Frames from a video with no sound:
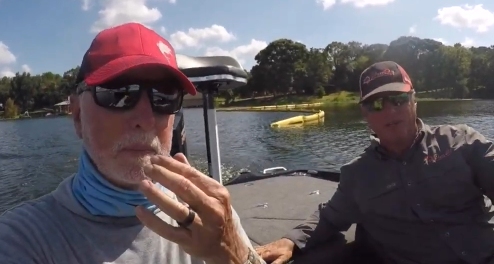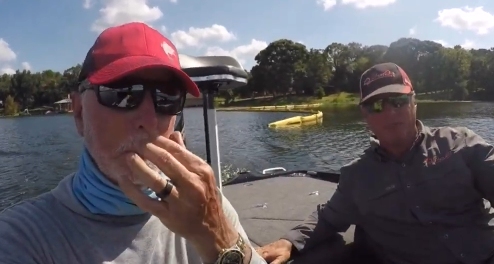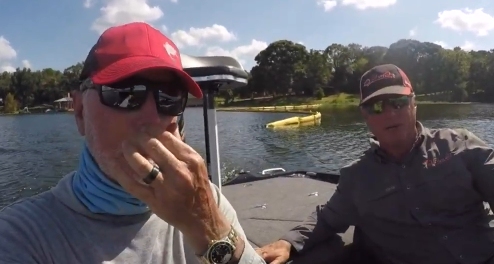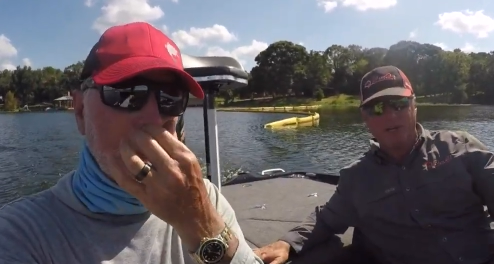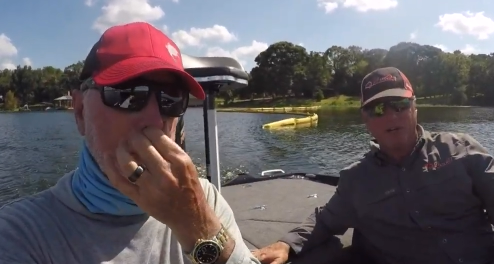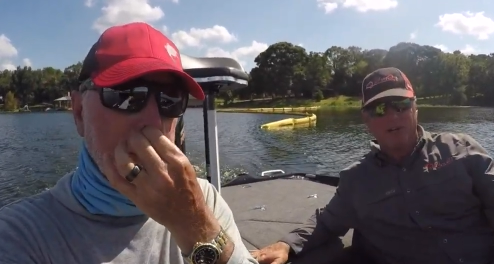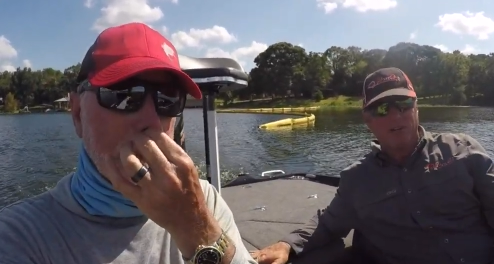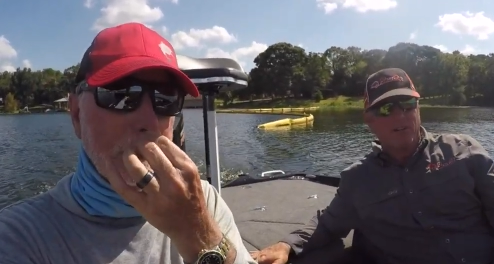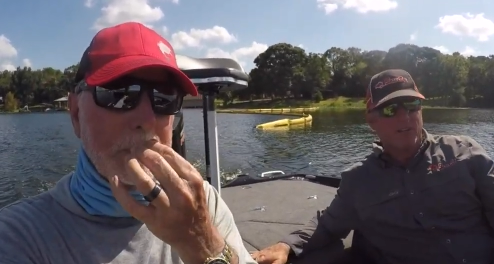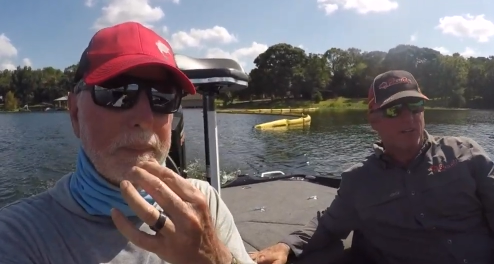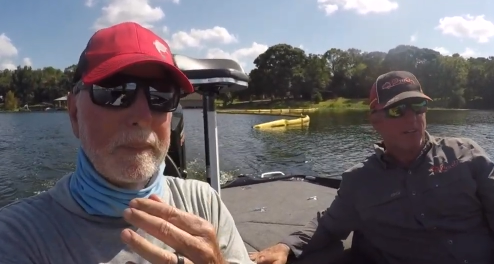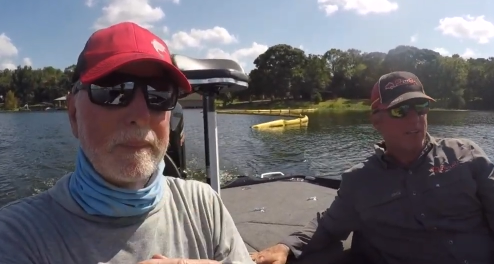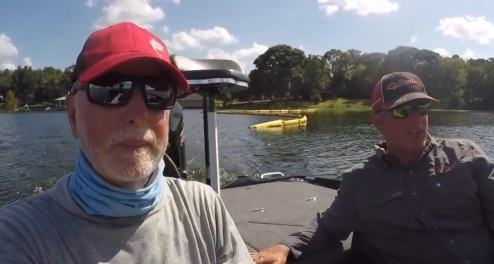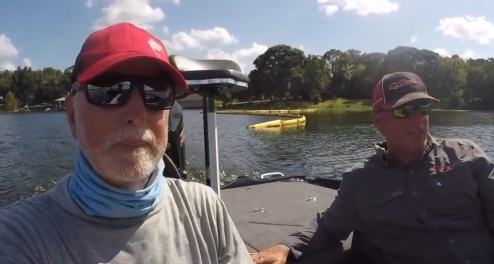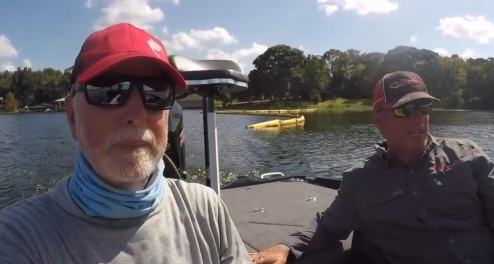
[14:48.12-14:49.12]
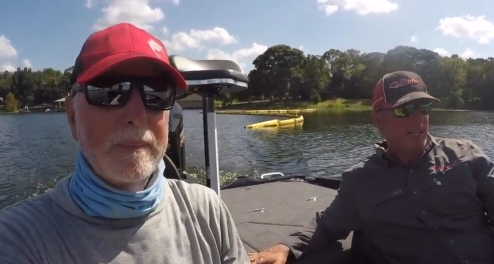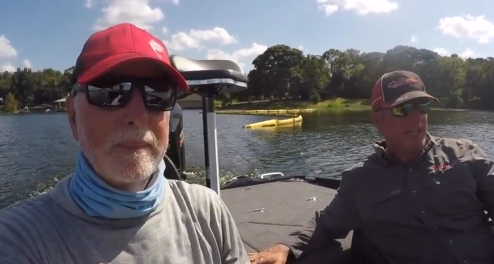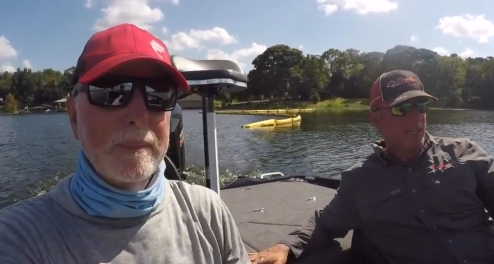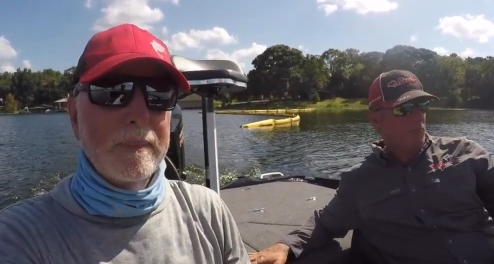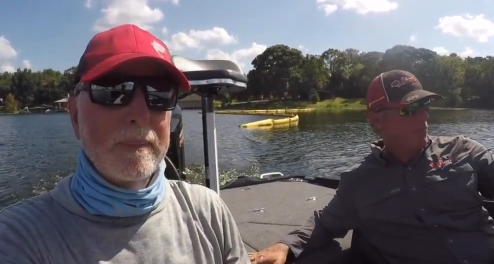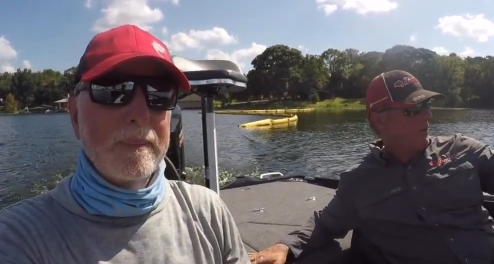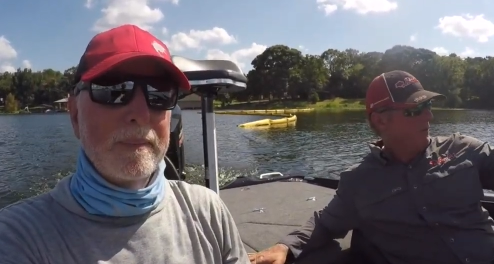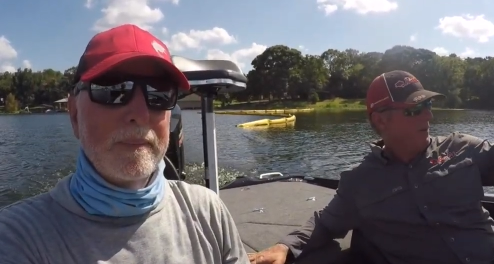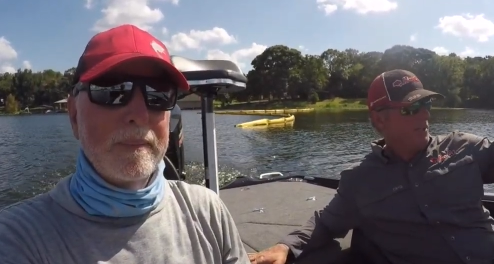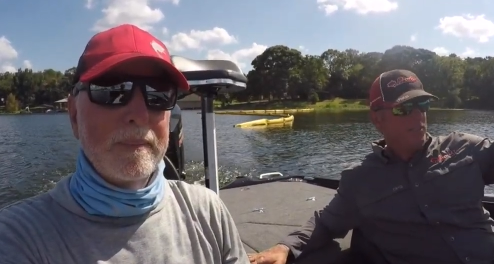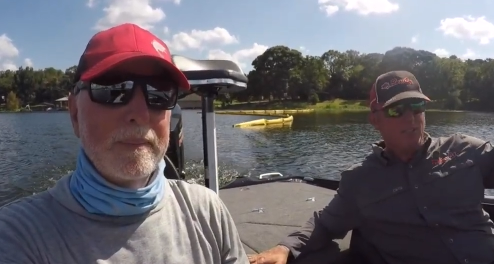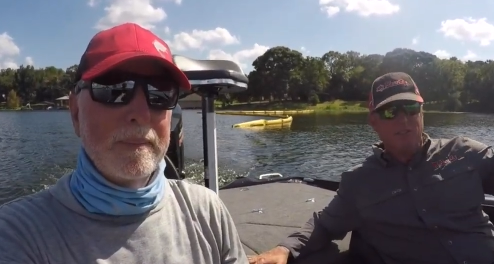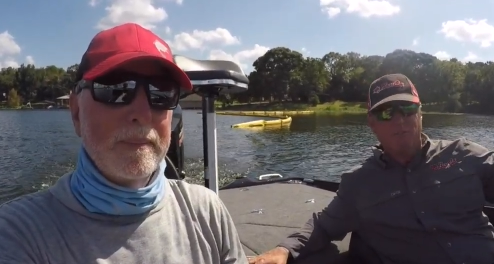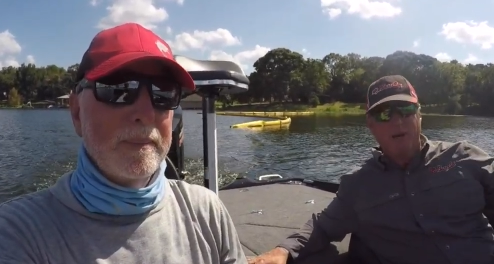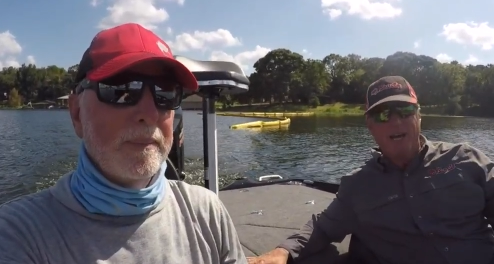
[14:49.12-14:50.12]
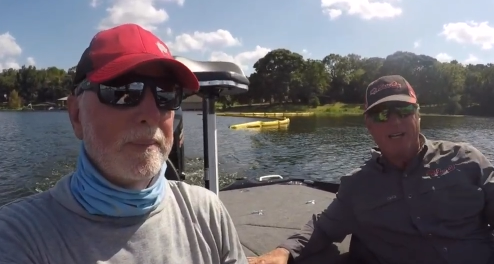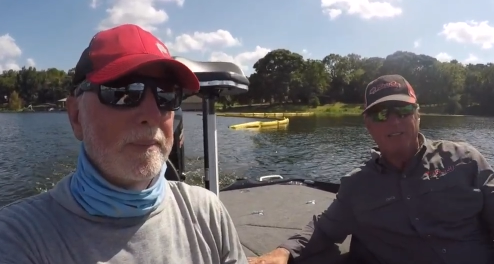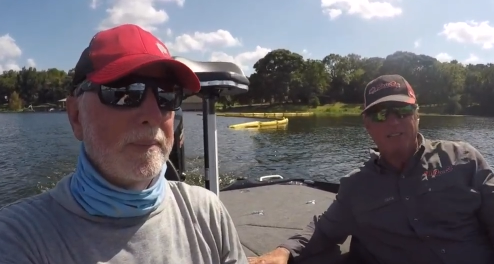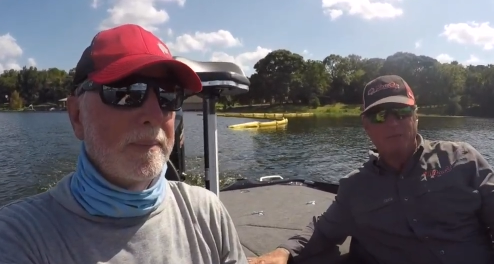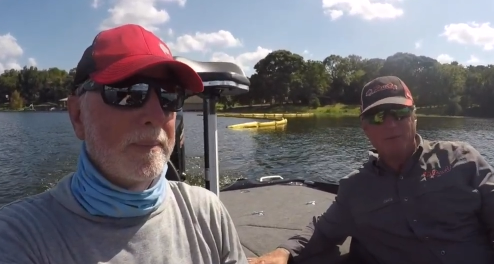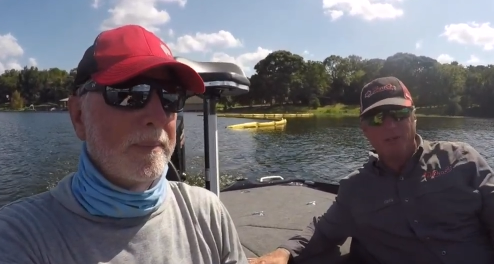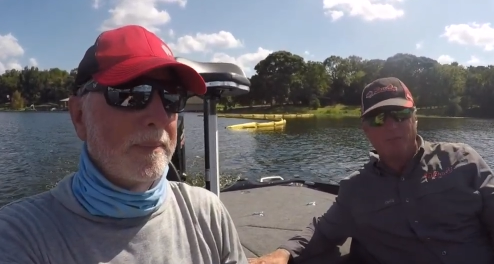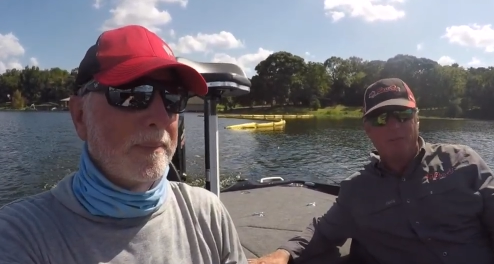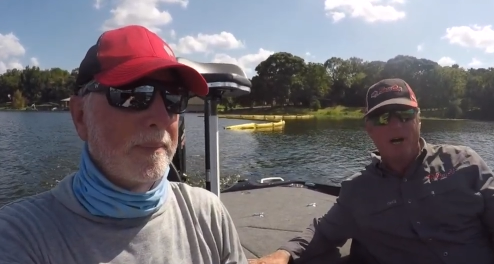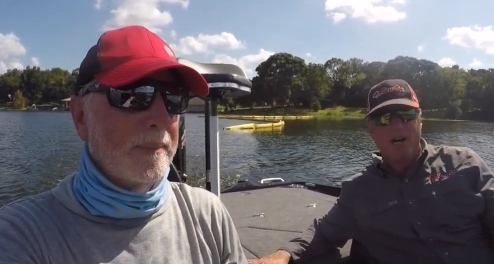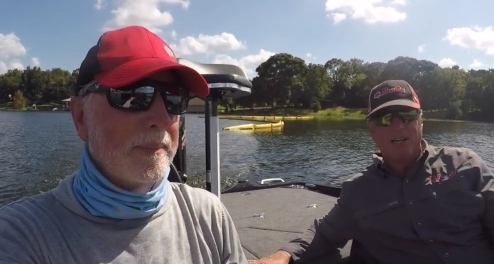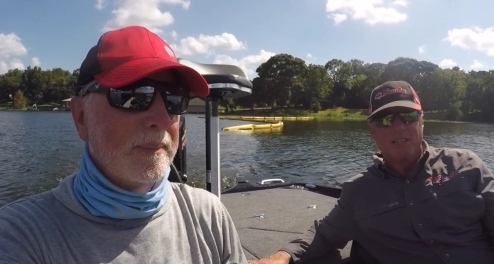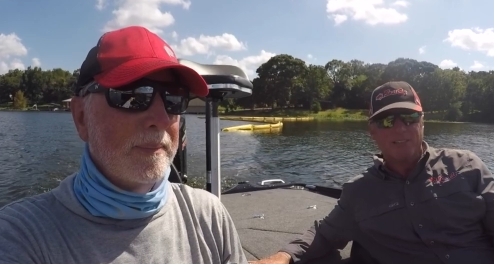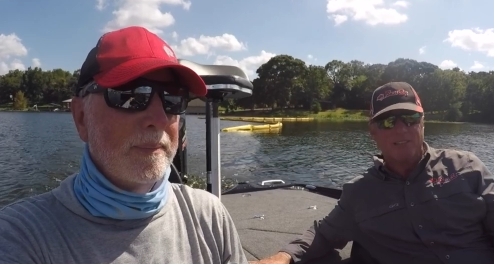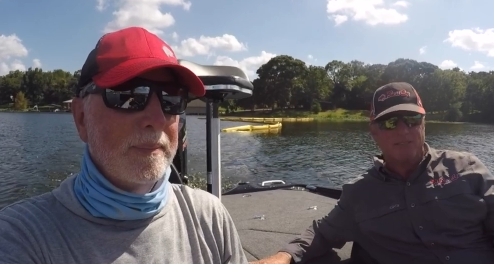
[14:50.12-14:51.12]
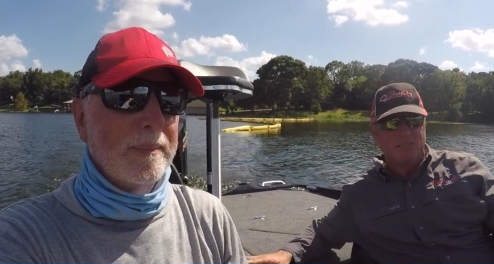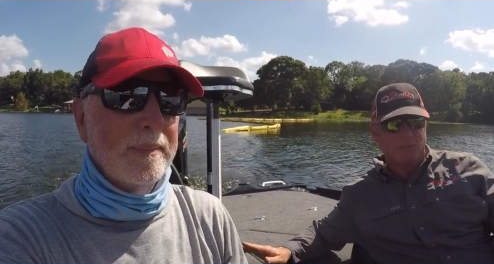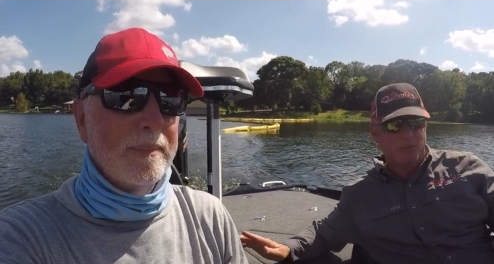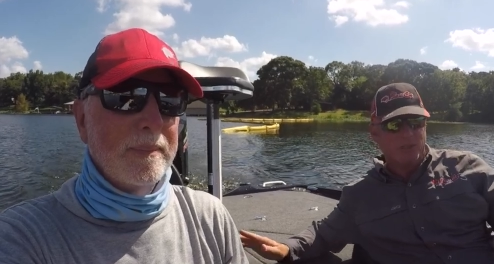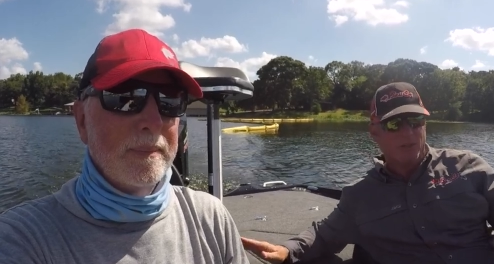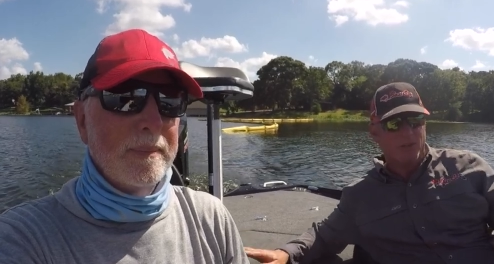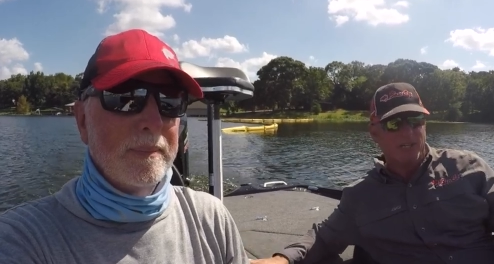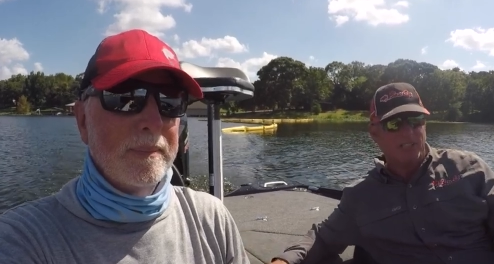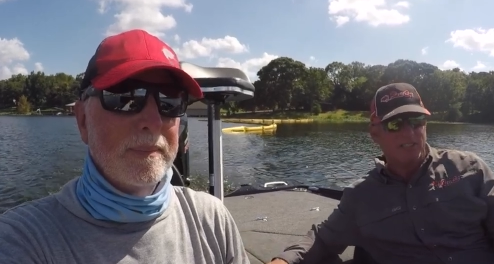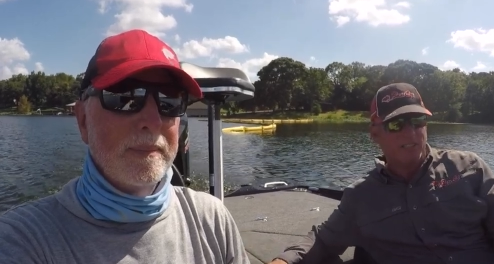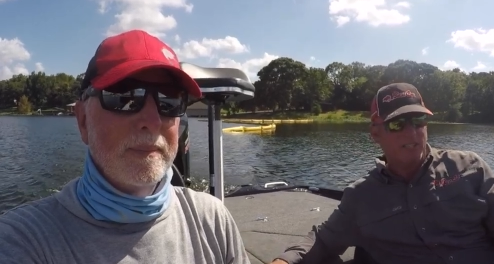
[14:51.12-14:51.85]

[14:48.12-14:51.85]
Speaker 1: the better. And the, we went to the back of some of the pockets and some of the creeks,